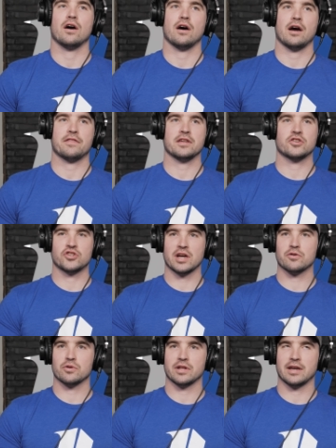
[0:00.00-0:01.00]
I think
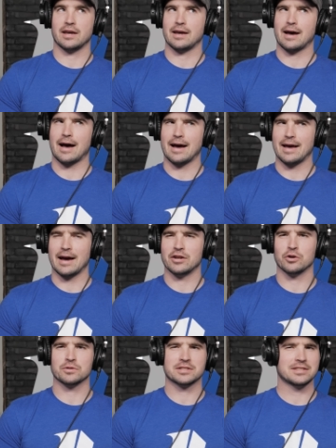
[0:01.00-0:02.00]
generally I, I
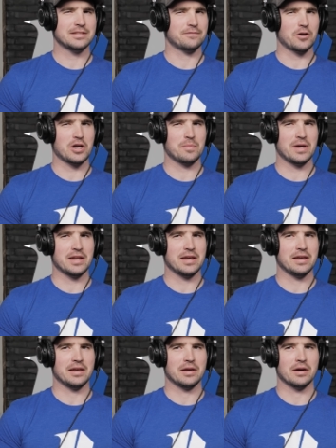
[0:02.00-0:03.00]
don't see very
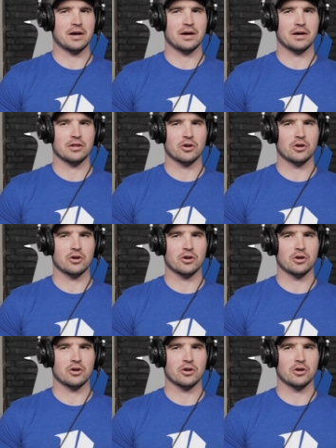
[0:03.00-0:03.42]
many uh,